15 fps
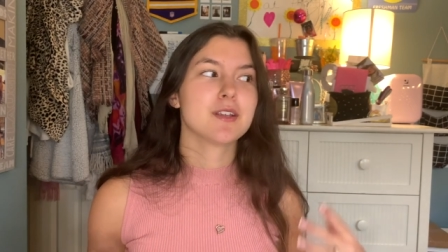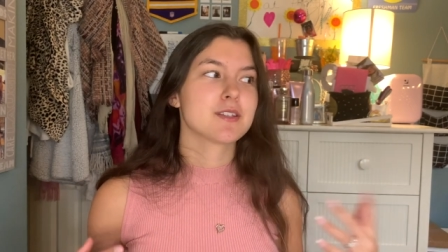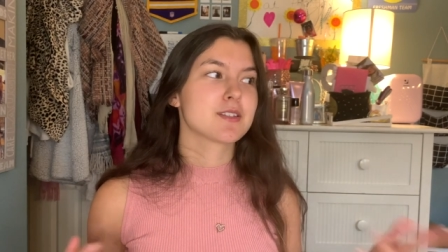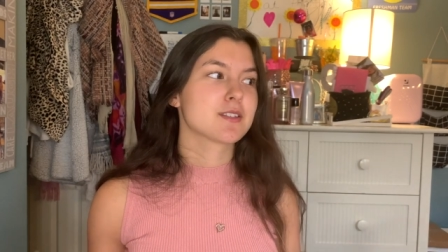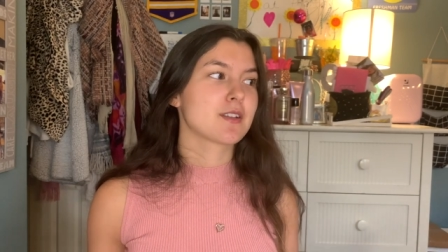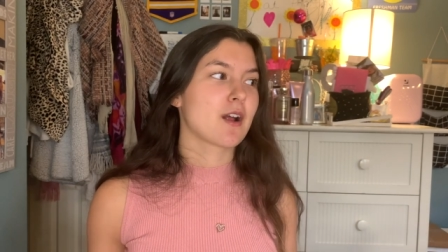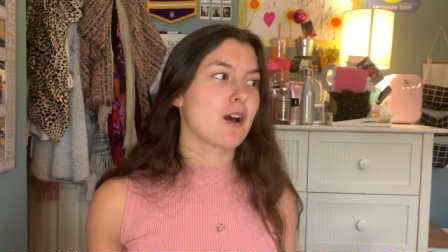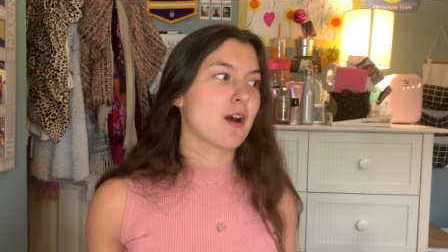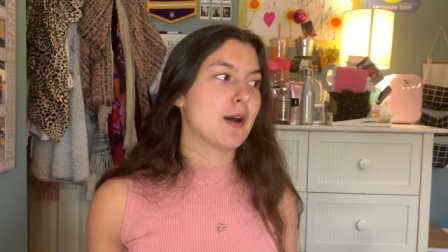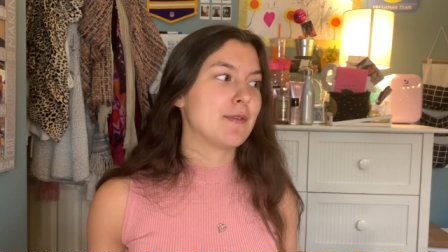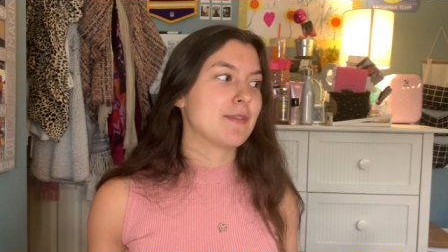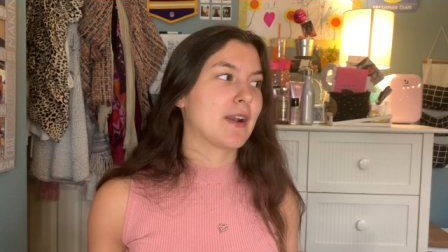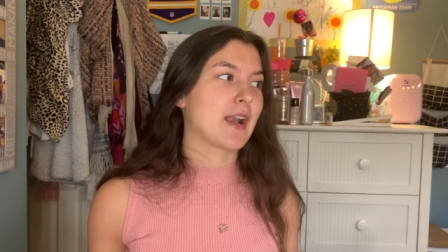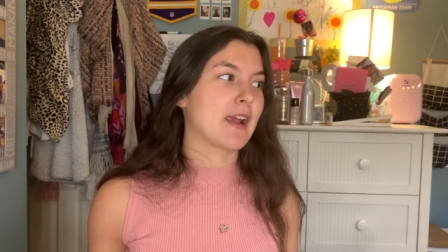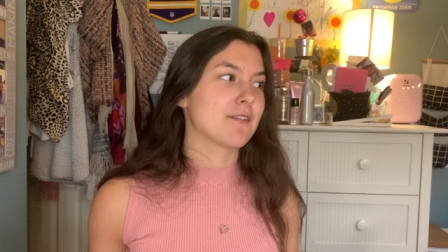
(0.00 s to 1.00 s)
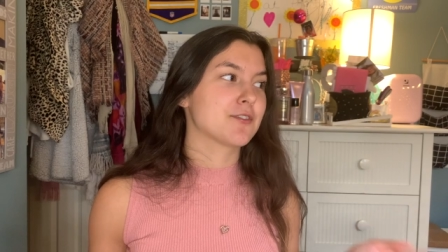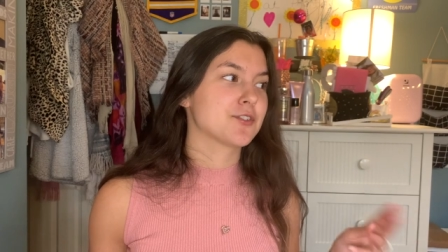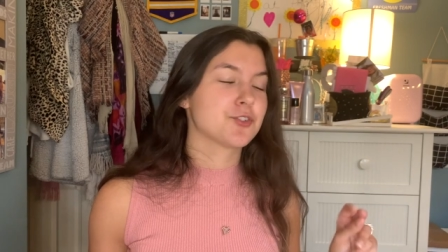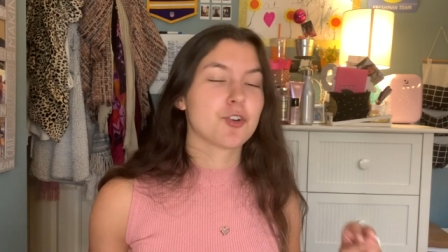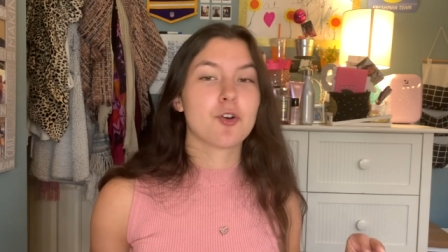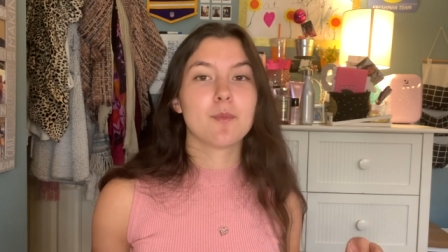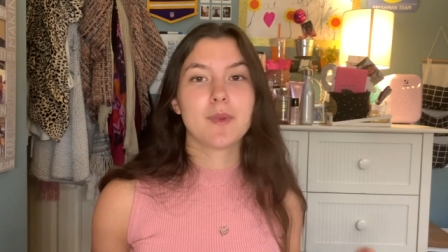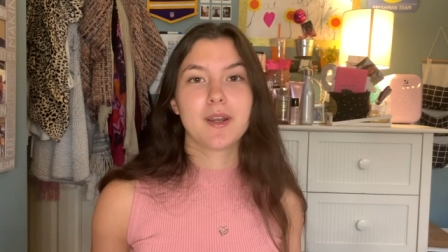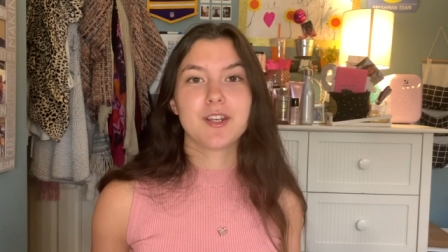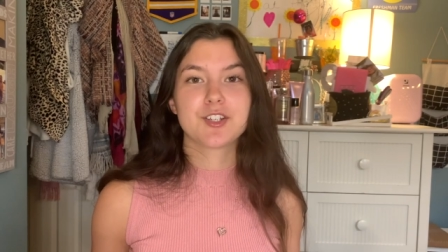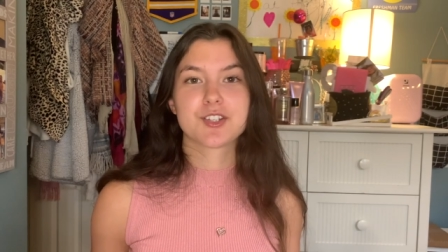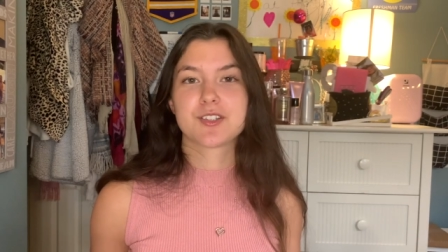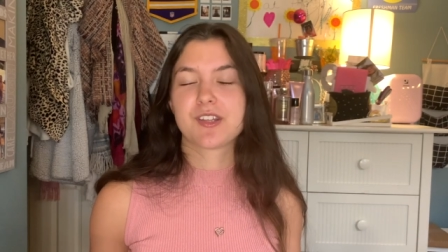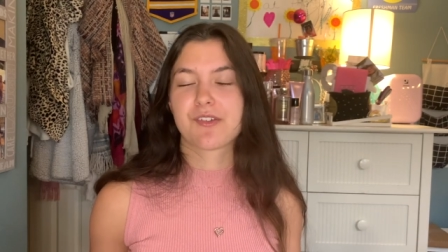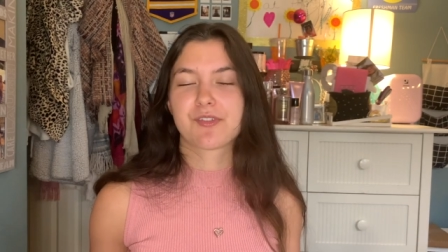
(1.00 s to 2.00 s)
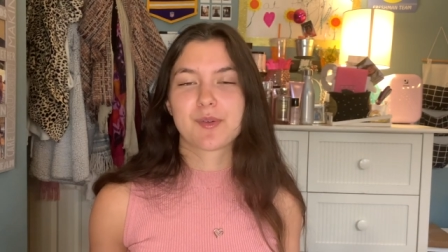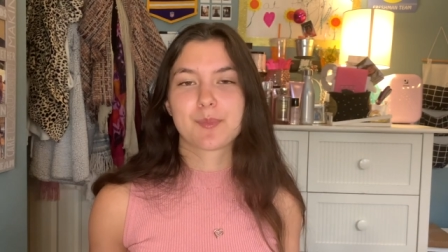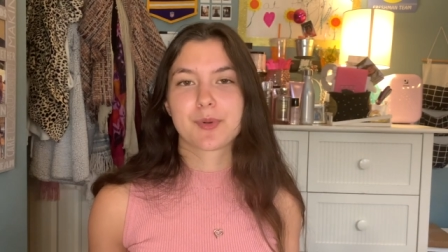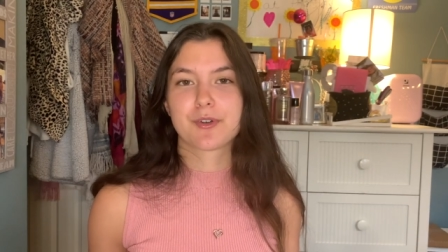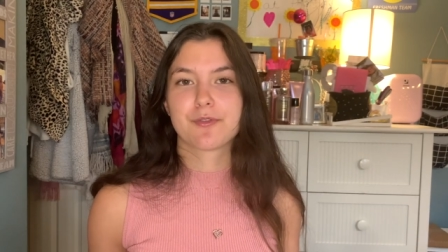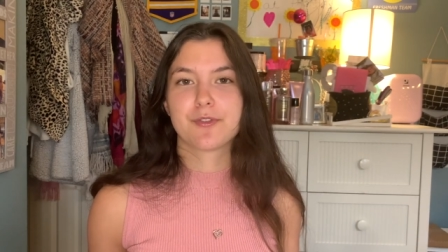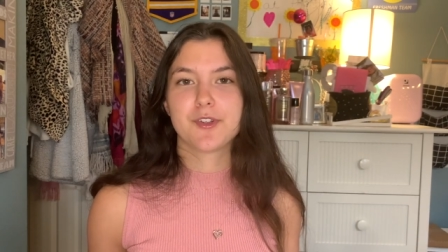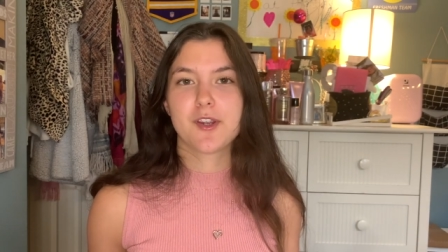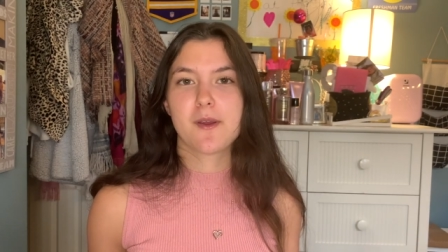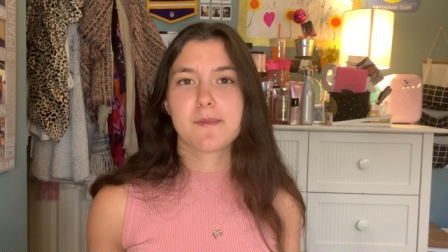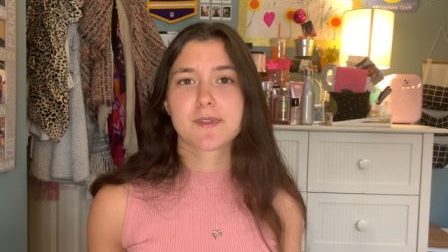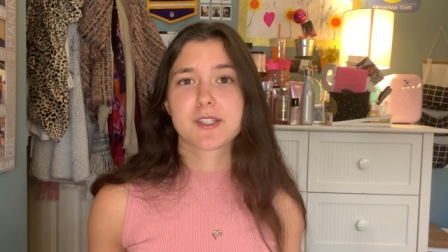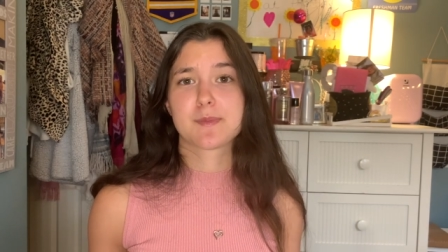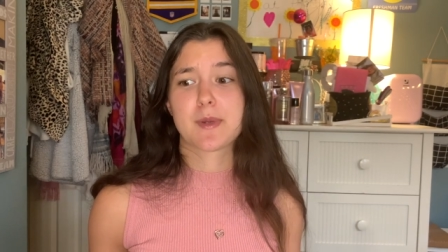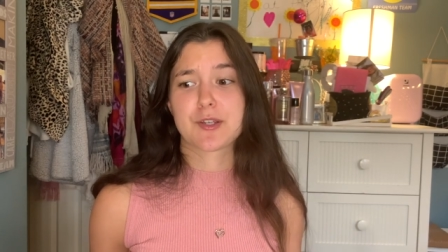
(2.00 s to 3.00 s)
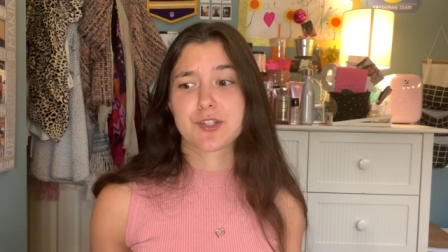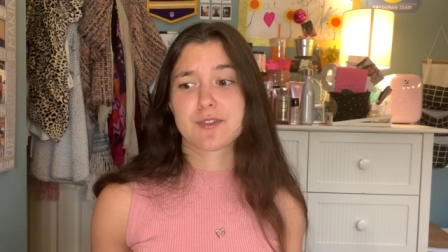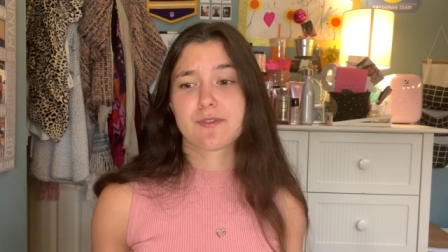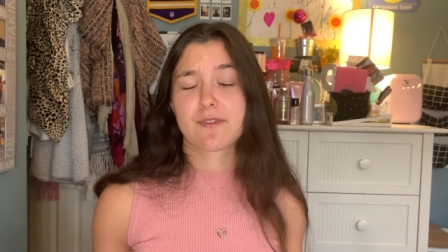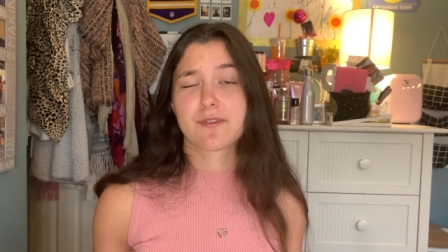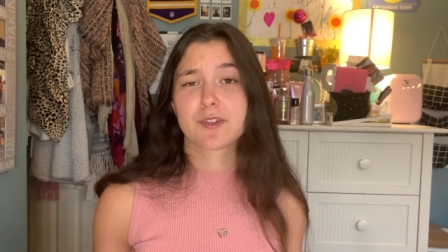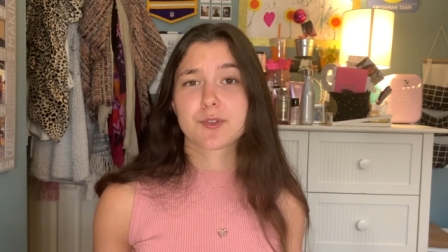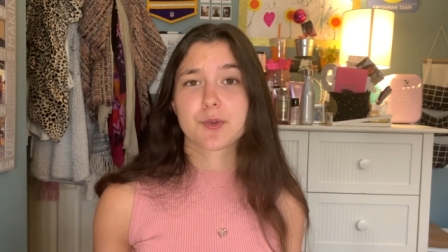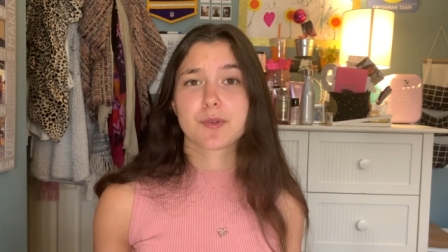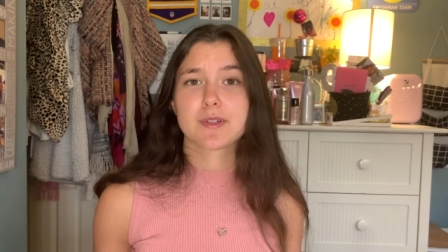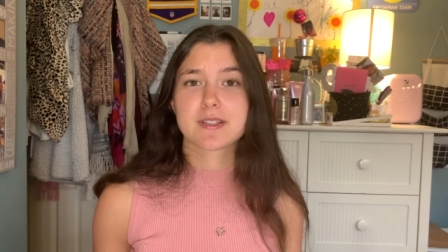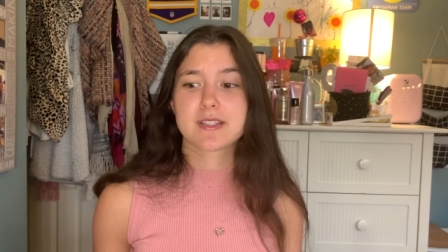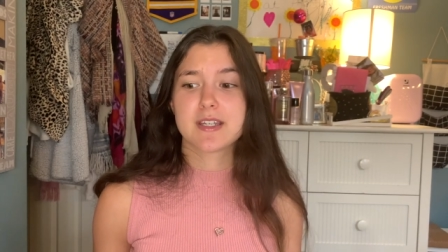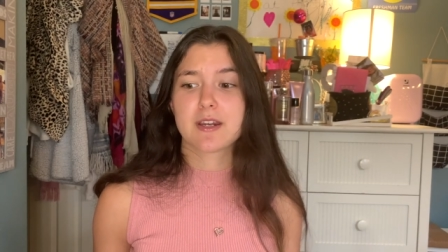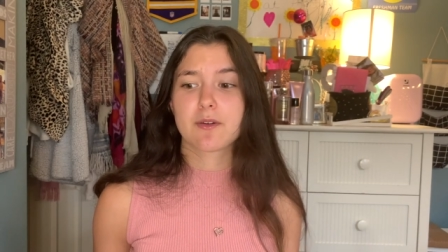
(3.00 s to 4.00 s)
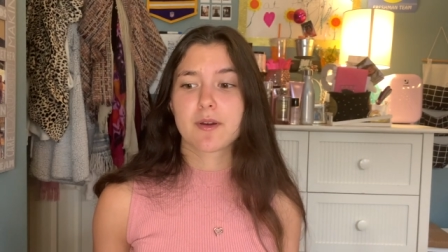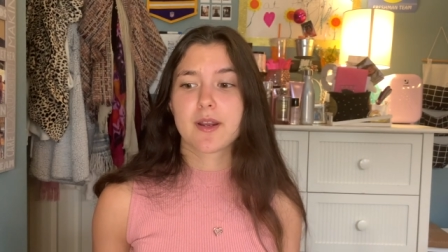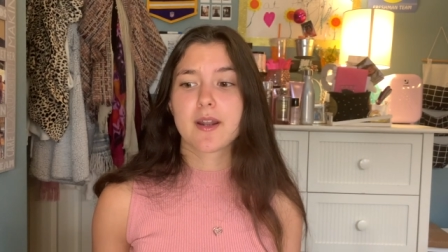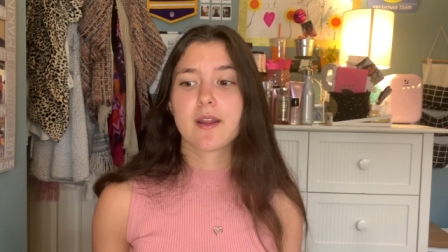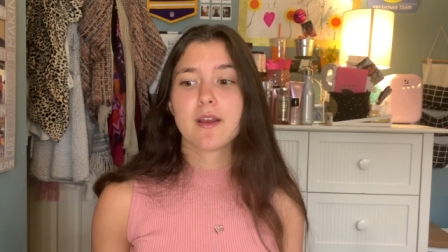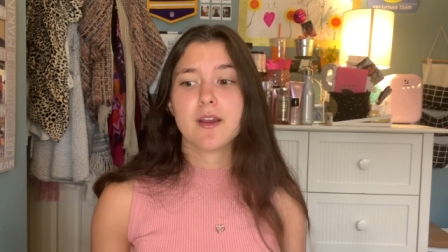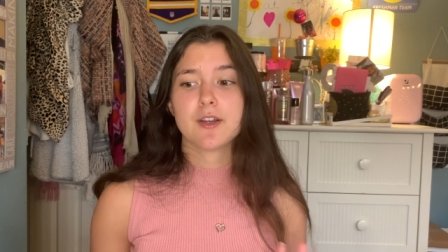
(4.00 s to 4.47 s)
stuff and I have so many just different perfumes, especially from Victoria's Secret.